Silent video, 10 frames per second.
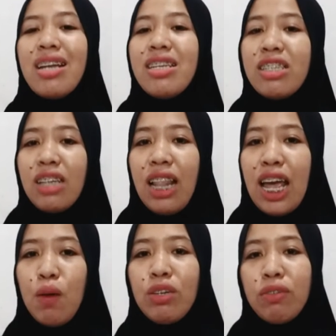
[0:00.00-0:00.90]
These
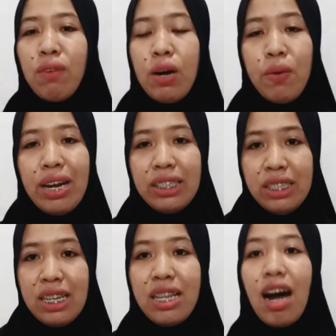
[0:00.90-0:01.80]
language
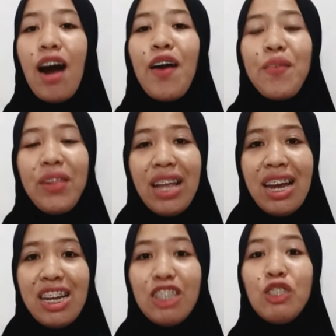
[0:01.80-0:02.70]
variations are
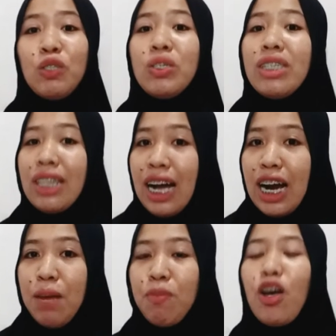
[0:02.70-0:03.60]
related to the
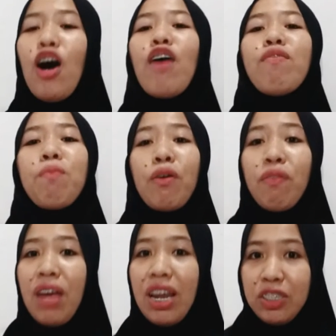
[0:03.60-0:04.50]
types of
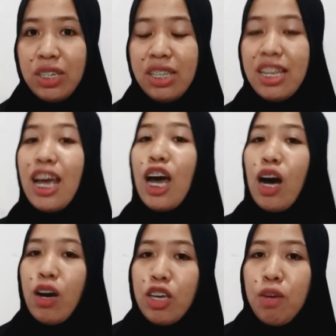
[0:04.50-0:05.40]
profession,
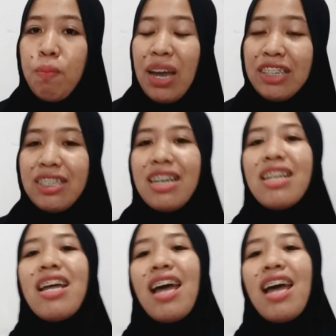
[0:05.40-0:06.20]
occupation,